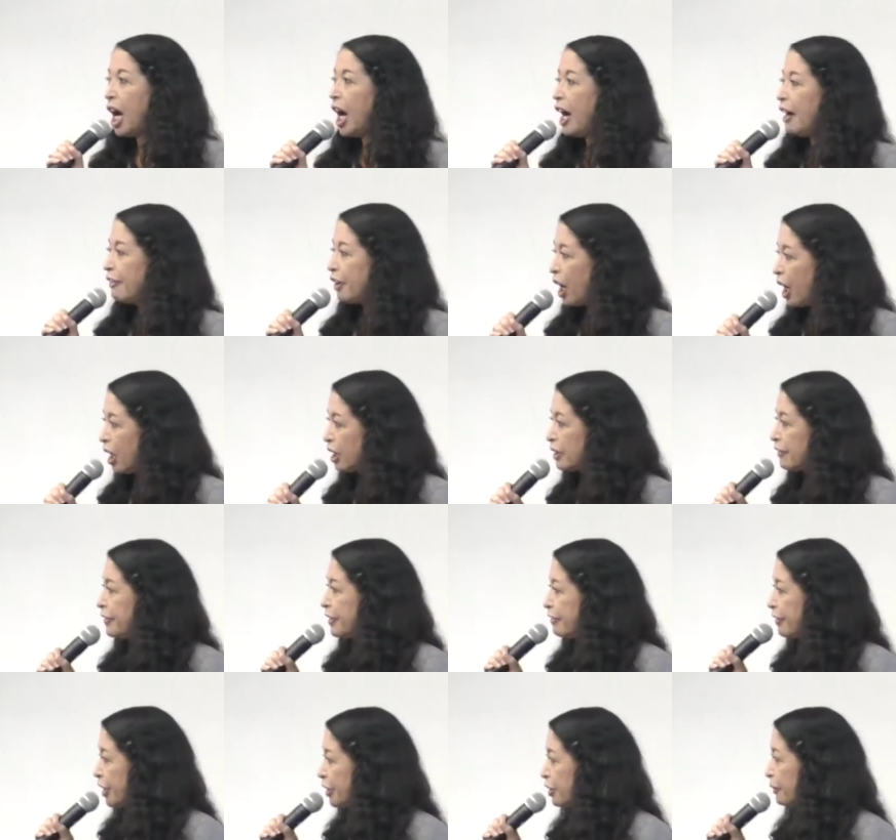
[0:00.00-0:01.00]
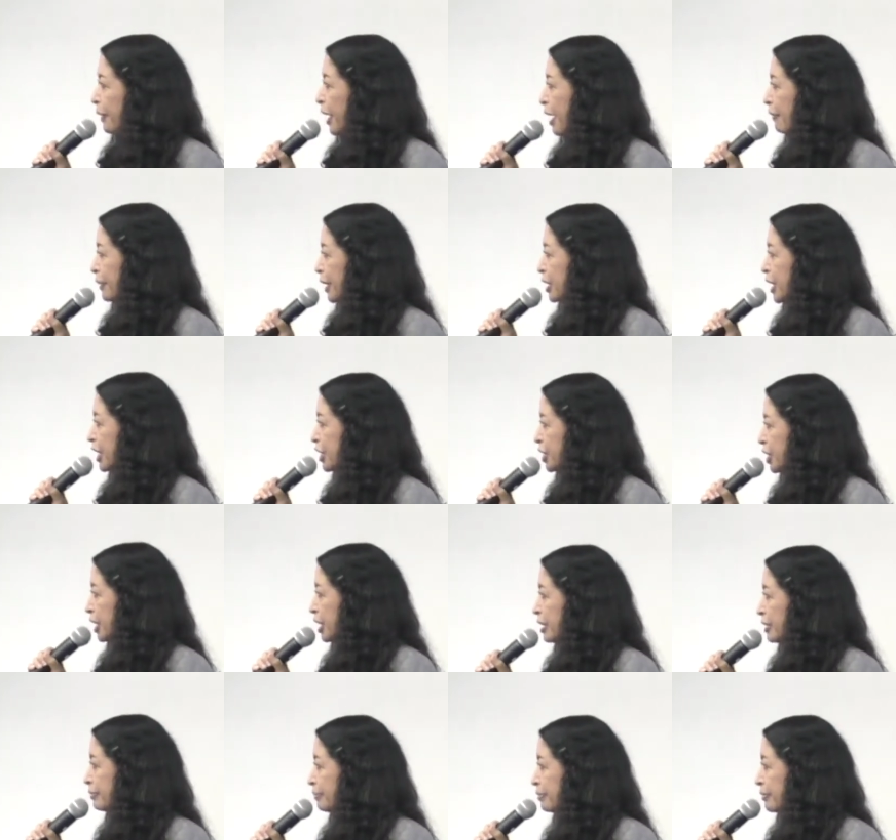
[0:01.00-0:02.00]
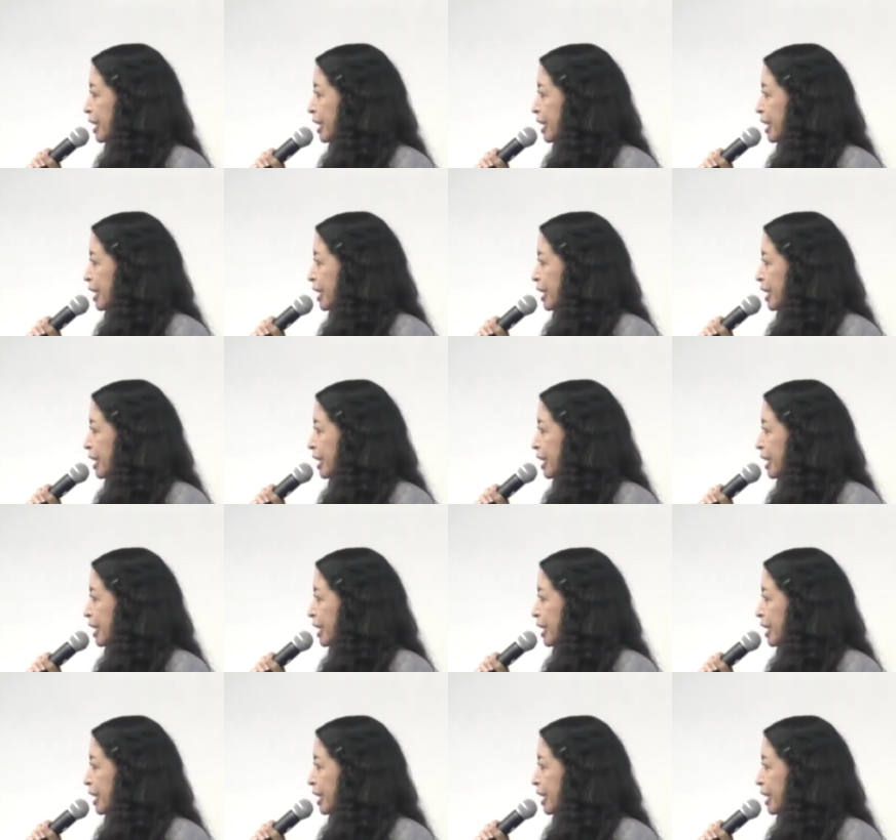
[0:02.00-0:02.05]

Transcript: of all of the voter population.